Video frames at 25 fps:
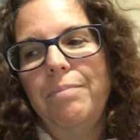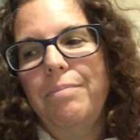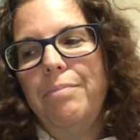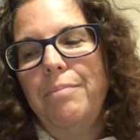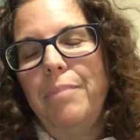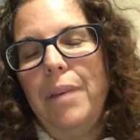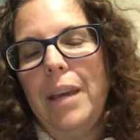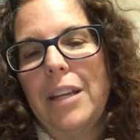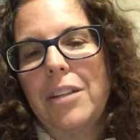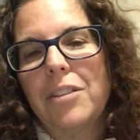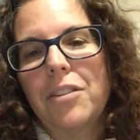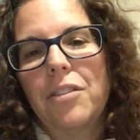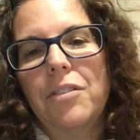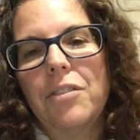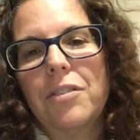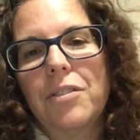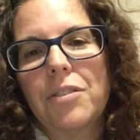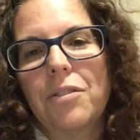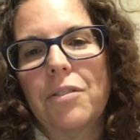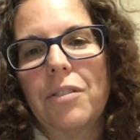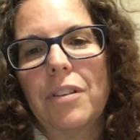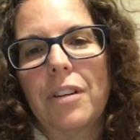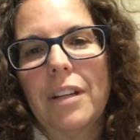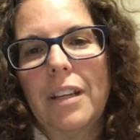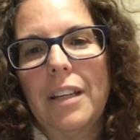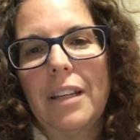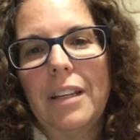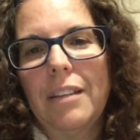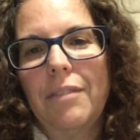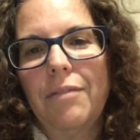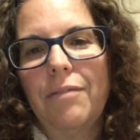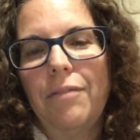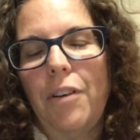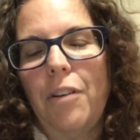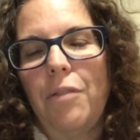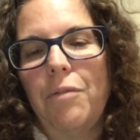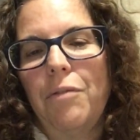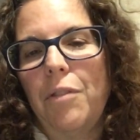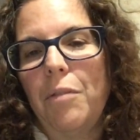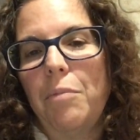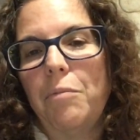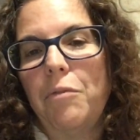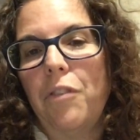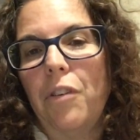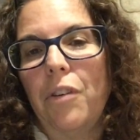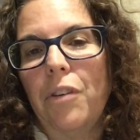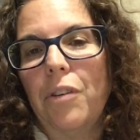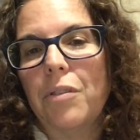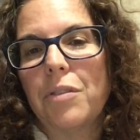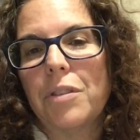pictures or from
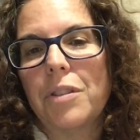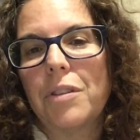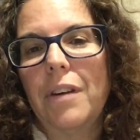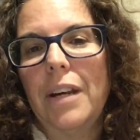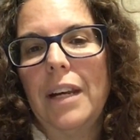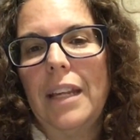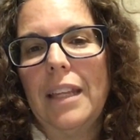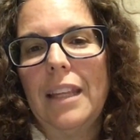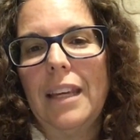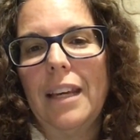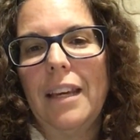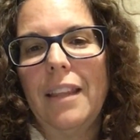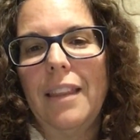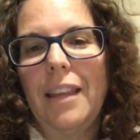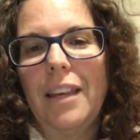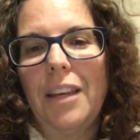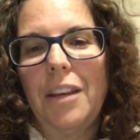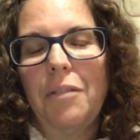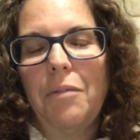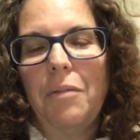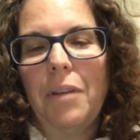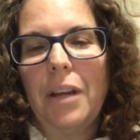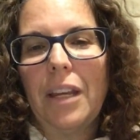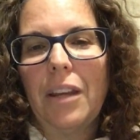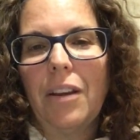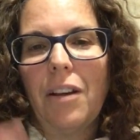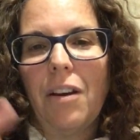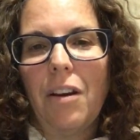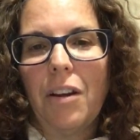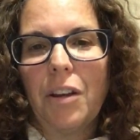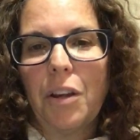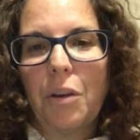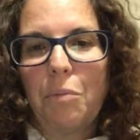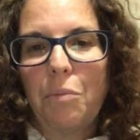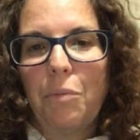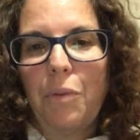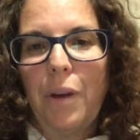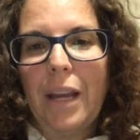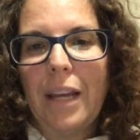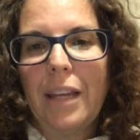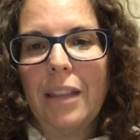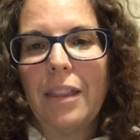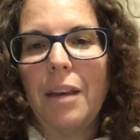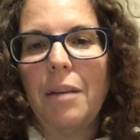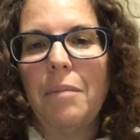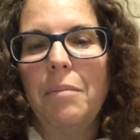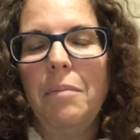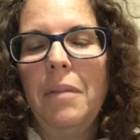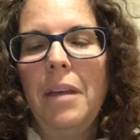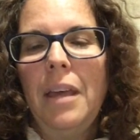photos or anything, and then you rig
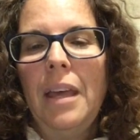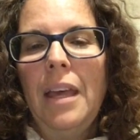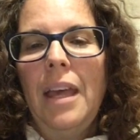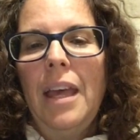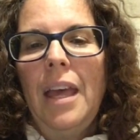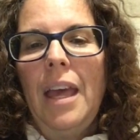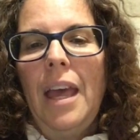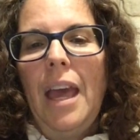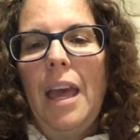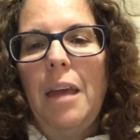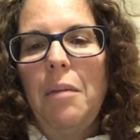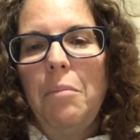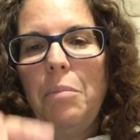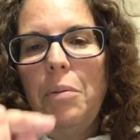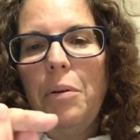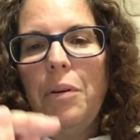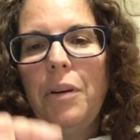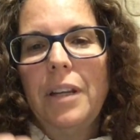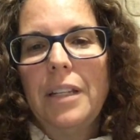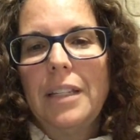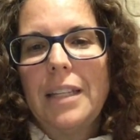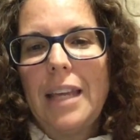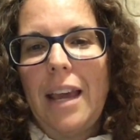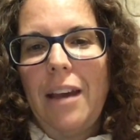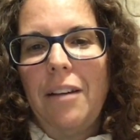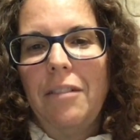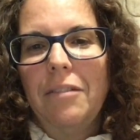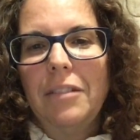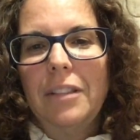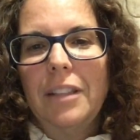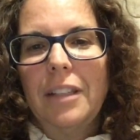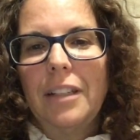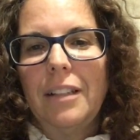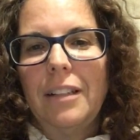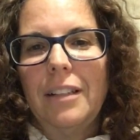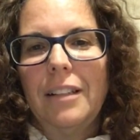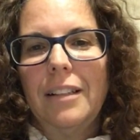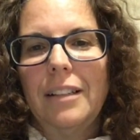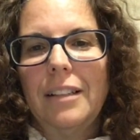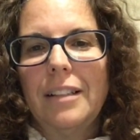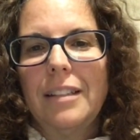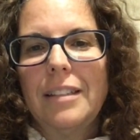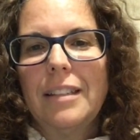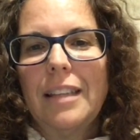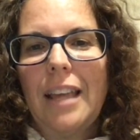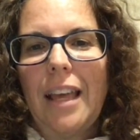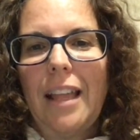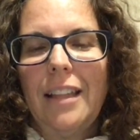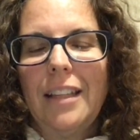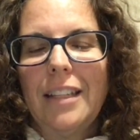them and put out little
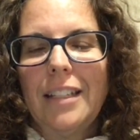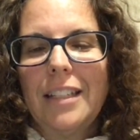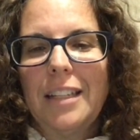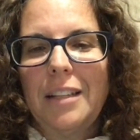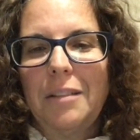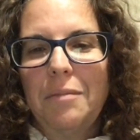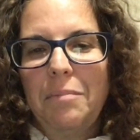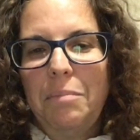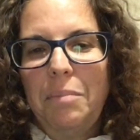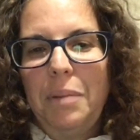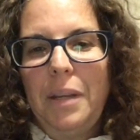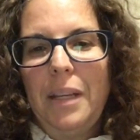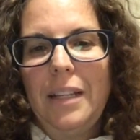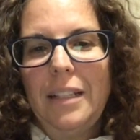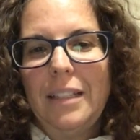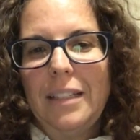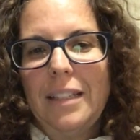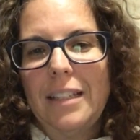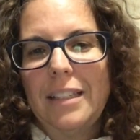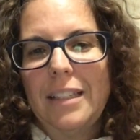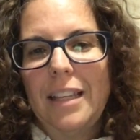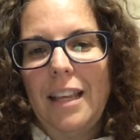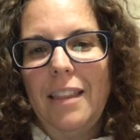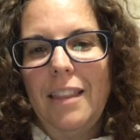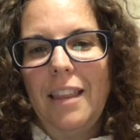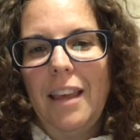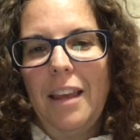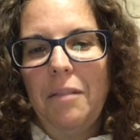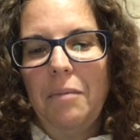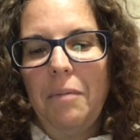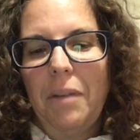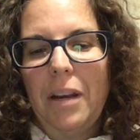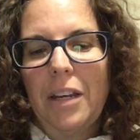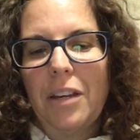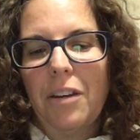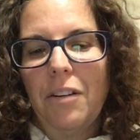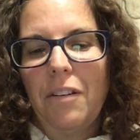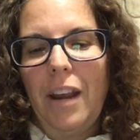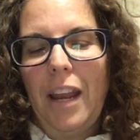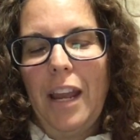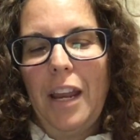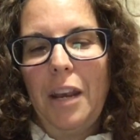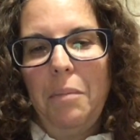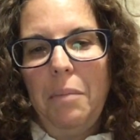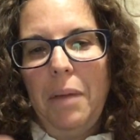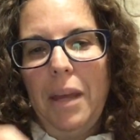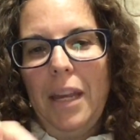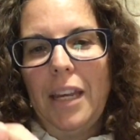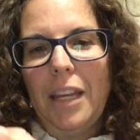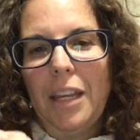skeleton pieces, and then when you're
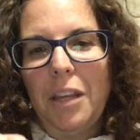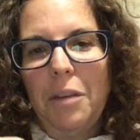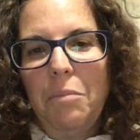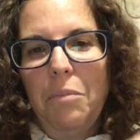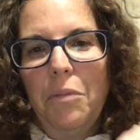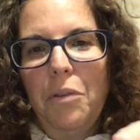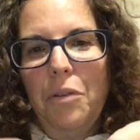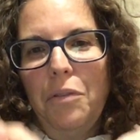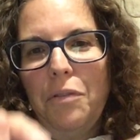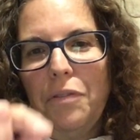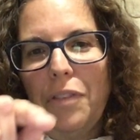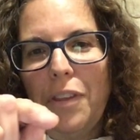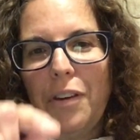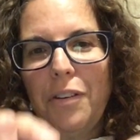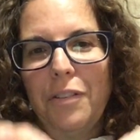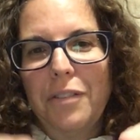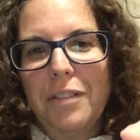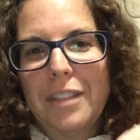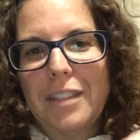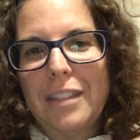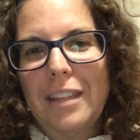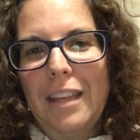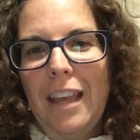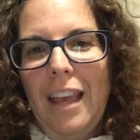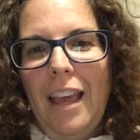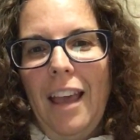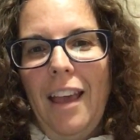animating you move those.